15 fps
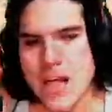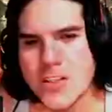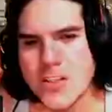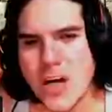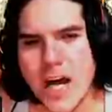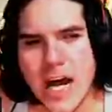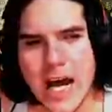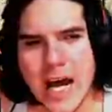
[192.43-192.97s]
so
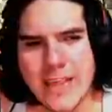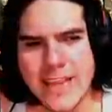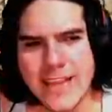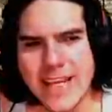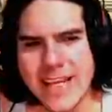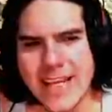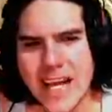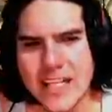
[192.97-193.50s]
mm. I think
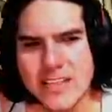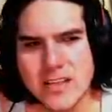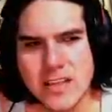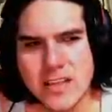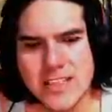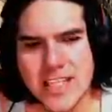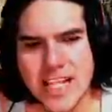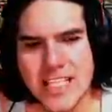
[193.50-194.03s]
the castle
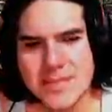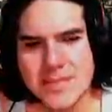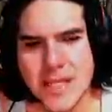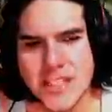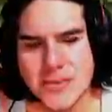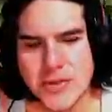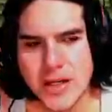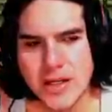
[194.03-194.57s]
is the last
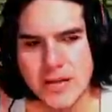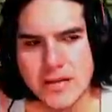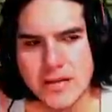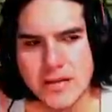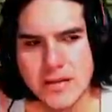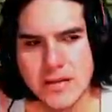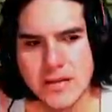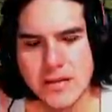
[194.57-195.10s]
place, right?
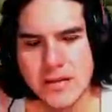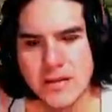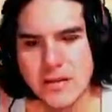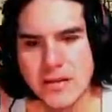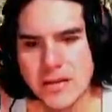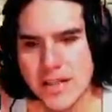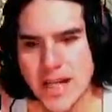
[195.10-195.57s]
The